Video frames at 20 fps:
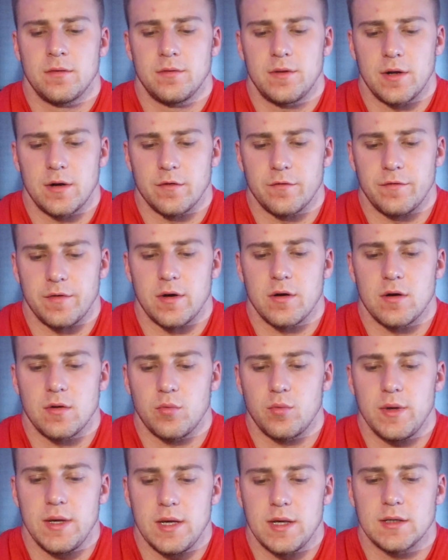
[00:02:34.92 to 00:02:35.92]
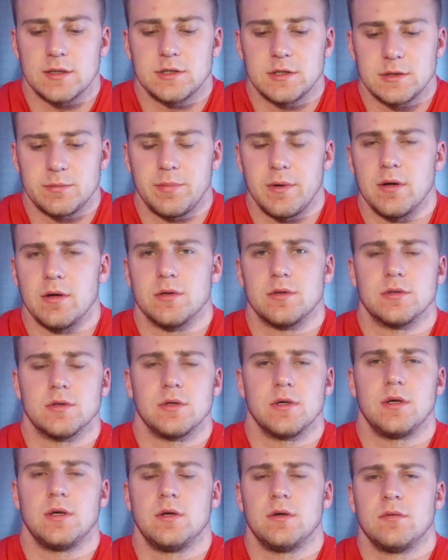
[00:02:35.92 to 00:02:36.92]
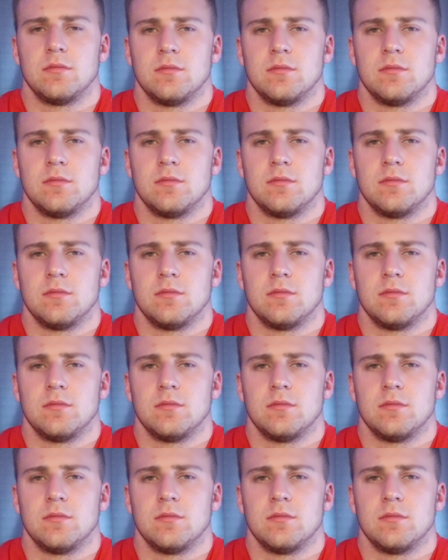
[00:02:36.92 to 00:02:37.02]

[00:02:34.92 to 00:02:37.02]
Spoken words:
they are very weak spiritually.